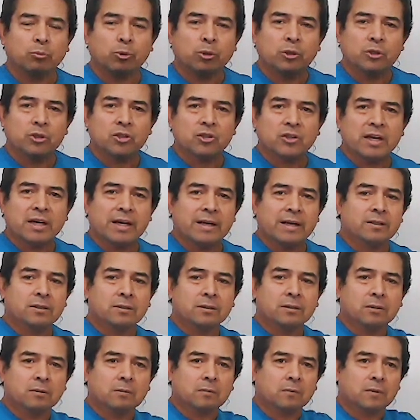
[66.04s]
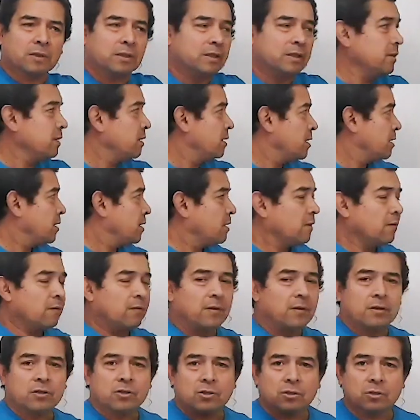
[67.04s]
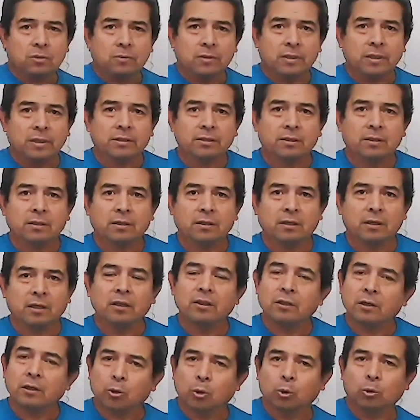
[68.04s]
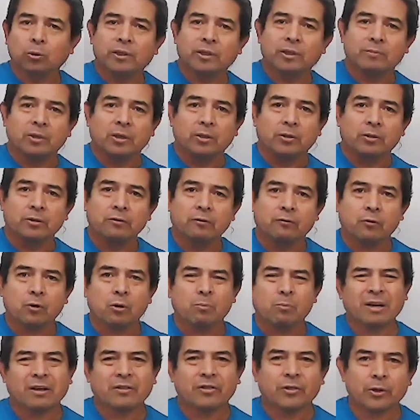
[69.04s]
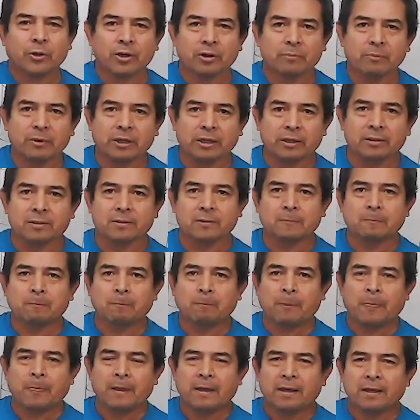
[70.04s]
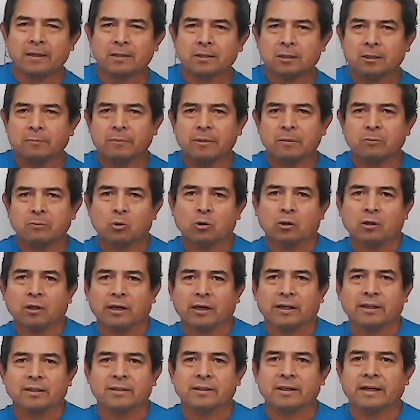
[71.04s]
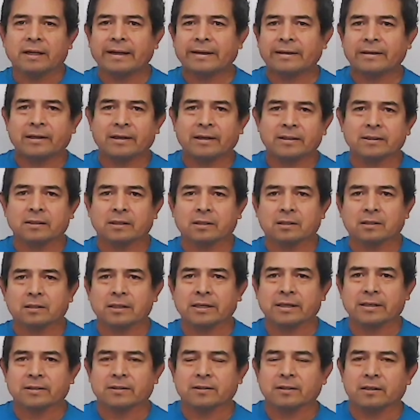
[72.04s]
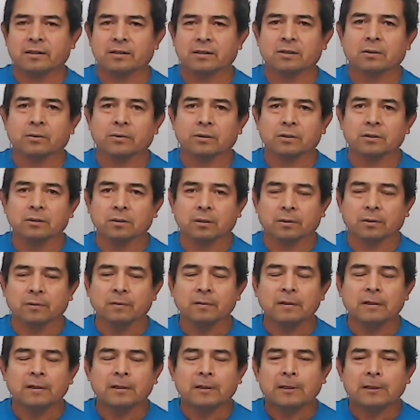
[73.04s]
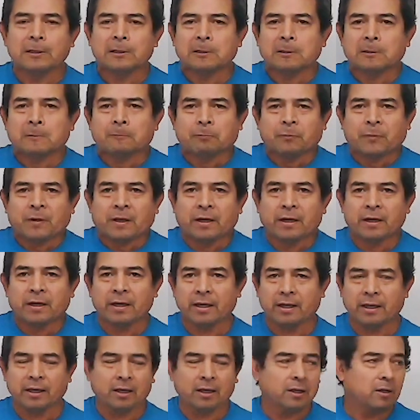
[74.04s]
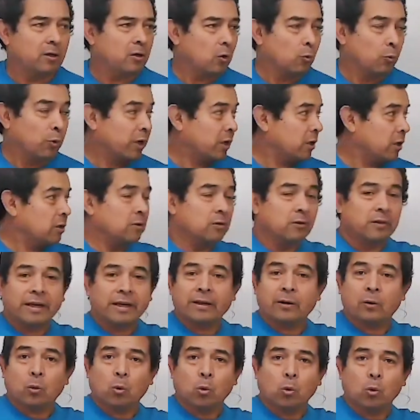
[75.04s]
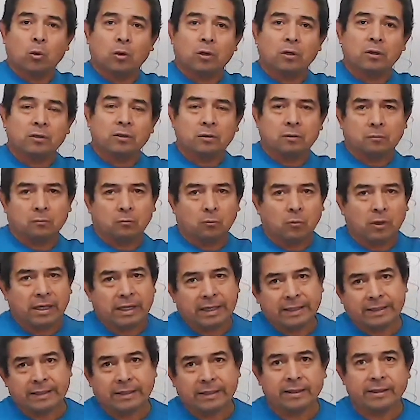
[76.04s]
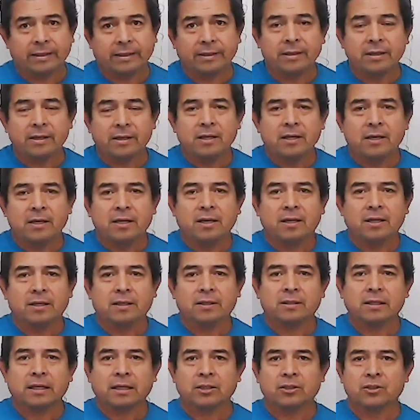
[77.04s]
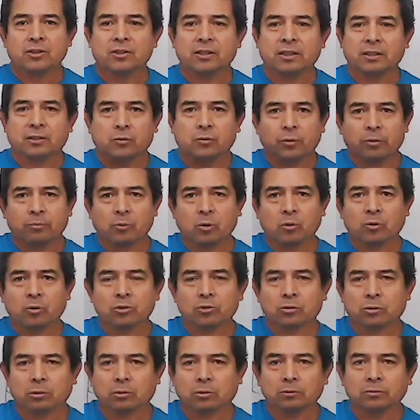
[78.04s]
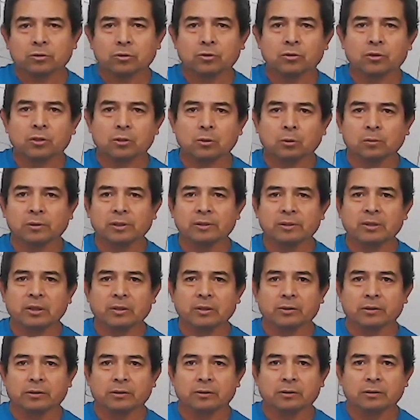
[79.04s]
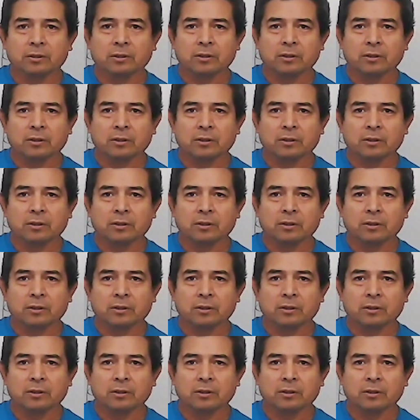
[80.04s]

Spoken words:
push that, it's going to run this unit in the cooling mode for about 30 minutes. It's going to be more like a diagnostic test that it's going to do. And we can do that. Or what I did is I just set the remote control to the cooling mode.